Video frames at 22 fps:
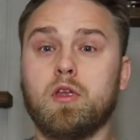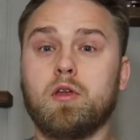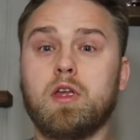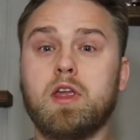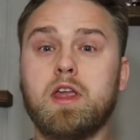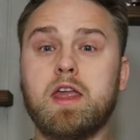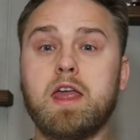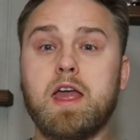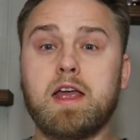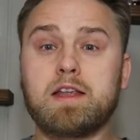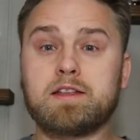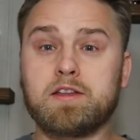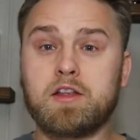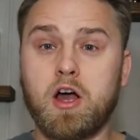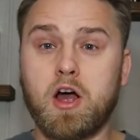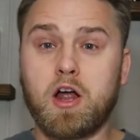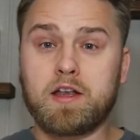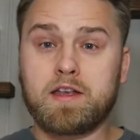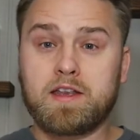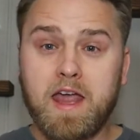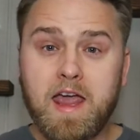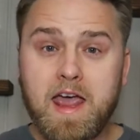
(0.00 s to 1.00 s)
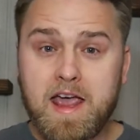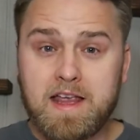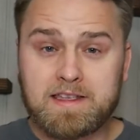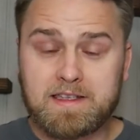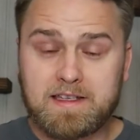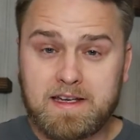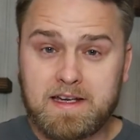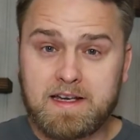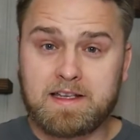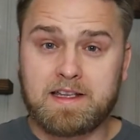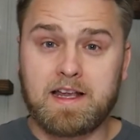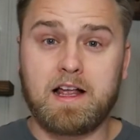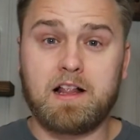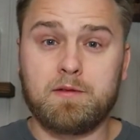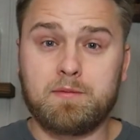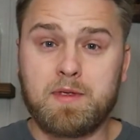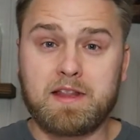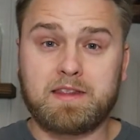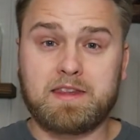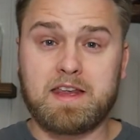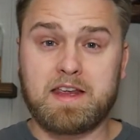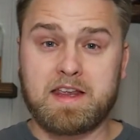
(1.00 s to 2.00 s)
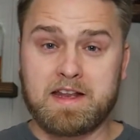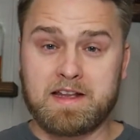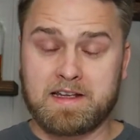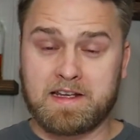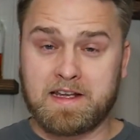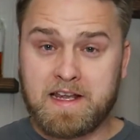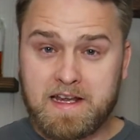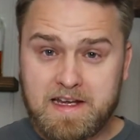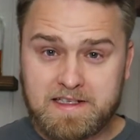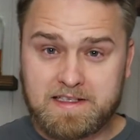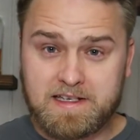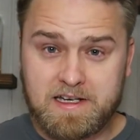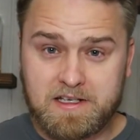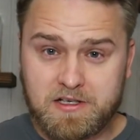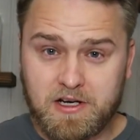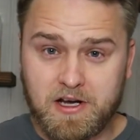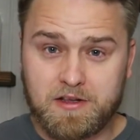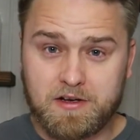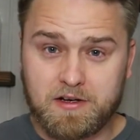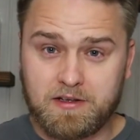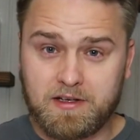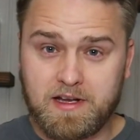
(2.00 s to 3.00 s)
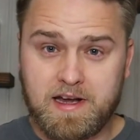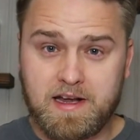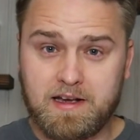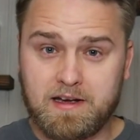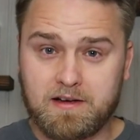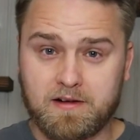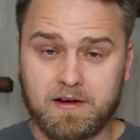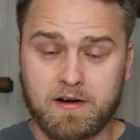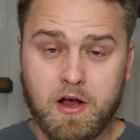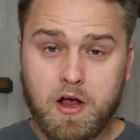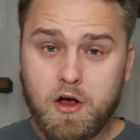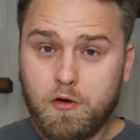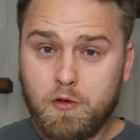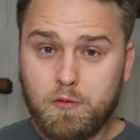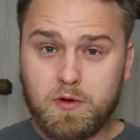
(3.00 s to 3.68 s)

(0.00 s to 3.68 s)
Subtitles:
He has the audacity to tell them that they can kiss each other later.